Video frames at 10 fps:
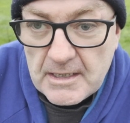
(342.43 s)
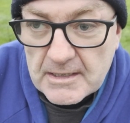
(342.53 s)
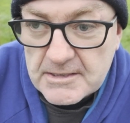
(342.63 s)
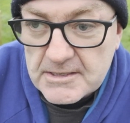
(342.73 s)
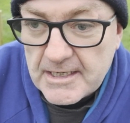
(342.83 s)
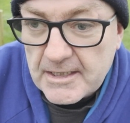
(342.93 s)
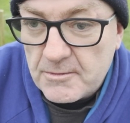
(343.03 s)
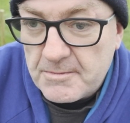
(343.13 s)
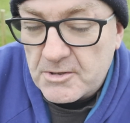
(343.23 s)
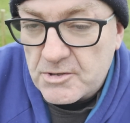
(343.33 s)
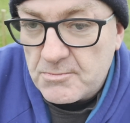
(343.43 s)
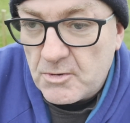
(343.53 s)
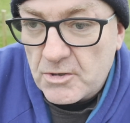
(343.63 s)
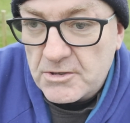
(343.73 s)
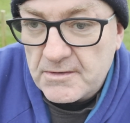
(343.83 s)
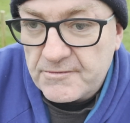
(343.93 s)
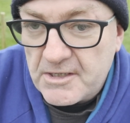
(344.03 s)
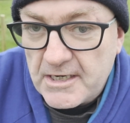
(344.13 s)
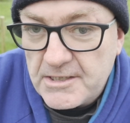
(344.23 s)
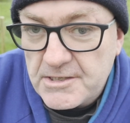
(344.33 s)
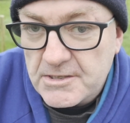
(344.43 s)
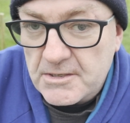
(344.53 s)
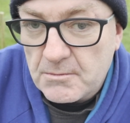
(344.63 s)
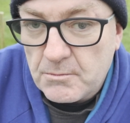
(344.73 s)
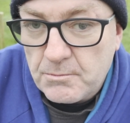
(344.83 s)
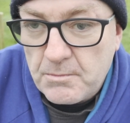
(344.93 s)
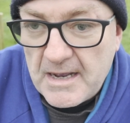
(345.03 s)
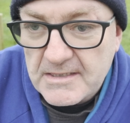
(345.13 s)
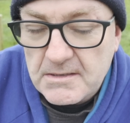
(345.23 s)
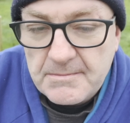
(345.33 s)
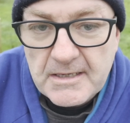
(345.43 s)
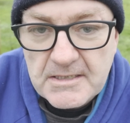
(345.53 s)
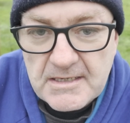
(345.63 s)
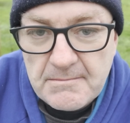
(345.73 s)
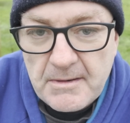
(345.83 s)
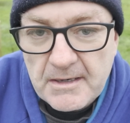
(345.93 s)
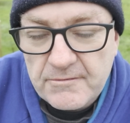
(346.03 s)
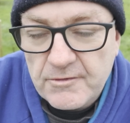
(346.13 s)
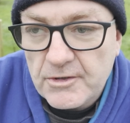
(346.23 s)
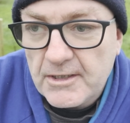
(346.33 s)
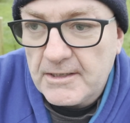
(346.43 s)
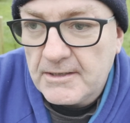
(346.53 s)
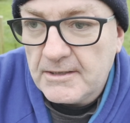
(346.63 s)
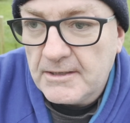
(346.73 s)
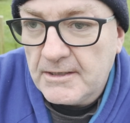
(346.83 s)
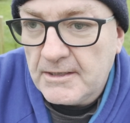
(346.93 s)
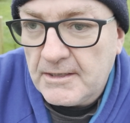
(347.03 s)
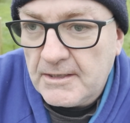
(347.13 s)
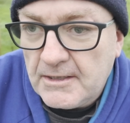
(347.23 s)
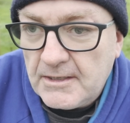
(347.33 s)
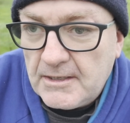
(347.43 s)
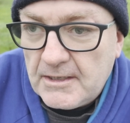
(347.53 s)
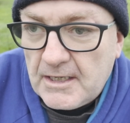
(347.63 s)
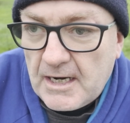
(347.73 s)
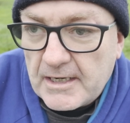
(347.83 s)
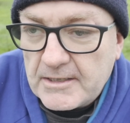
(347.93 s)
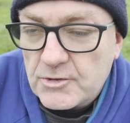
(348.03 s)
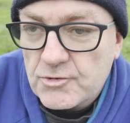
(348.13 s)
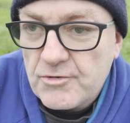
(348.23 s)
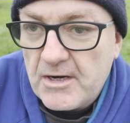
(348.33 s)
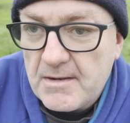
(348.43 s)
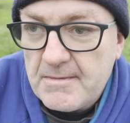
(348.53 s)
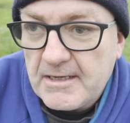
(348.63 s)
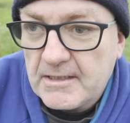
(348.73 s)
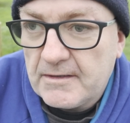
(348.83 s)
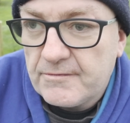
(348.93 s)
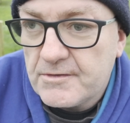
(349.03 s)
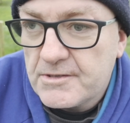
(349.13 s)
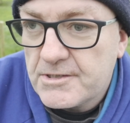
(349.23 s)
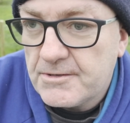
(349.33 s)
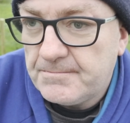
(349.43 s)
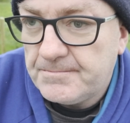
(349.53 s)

as I say, it could be the smallest of changes but has the biggest impact for you, and it does really make a difference.